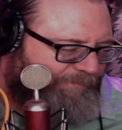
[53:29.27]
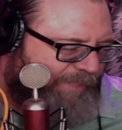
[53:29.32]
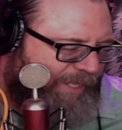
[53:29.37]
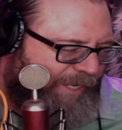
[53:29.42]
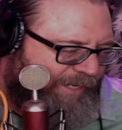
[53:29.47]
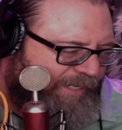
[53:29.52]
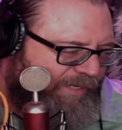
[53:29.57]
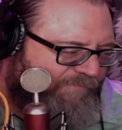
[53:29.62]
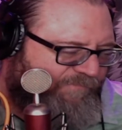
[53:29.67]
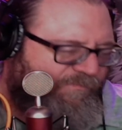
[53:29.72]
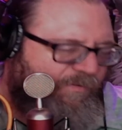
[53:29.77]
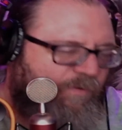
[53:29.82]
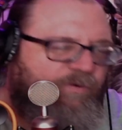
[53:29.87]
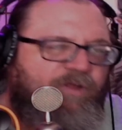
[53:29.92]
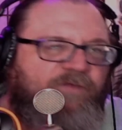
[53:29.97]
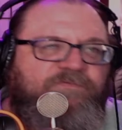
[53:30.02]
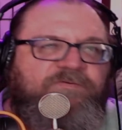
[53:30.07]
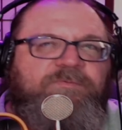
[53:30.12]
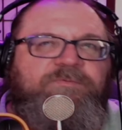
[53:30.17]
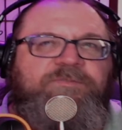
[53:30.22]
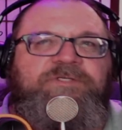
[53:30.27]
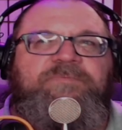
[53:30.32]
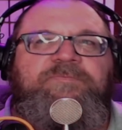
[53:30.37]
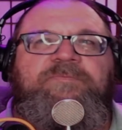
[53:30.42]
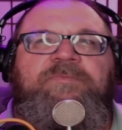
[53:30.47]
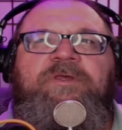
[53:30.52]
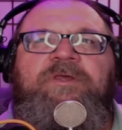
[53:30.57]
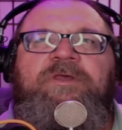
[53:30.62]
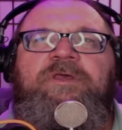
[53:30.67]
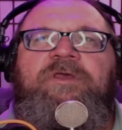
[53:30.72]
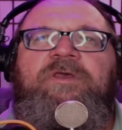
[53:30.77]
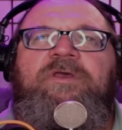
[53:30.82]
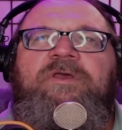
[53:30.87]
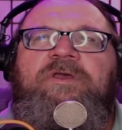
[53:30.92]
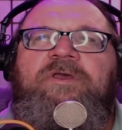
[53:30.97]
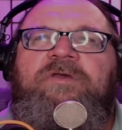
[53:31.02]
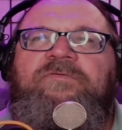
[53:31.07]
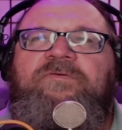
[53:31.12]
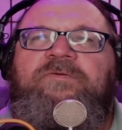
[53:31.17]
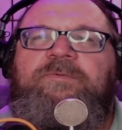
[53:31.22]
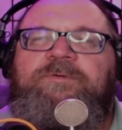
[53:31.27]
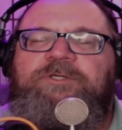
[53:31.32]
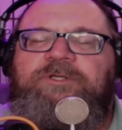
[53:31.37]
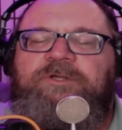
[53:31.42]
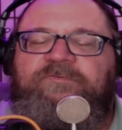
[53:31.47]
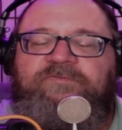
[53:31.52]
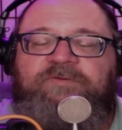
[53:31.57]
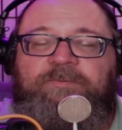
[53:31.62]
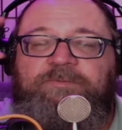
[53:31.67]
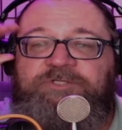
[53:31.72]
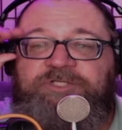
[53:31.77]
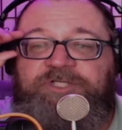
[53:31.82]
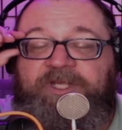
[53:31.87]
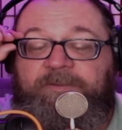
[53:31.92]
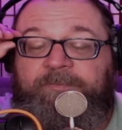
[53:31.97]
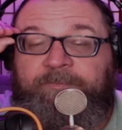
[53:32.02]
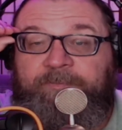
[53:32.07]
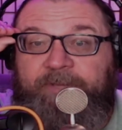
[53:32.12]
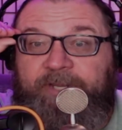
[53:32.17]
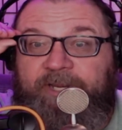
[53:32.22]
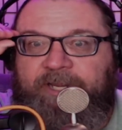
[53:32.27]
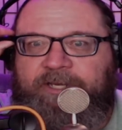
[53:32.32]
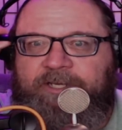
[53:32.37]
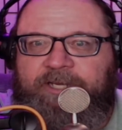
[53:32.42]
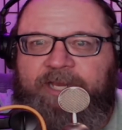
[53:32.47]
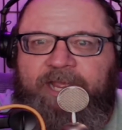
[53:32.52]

I get a phone call from Jim in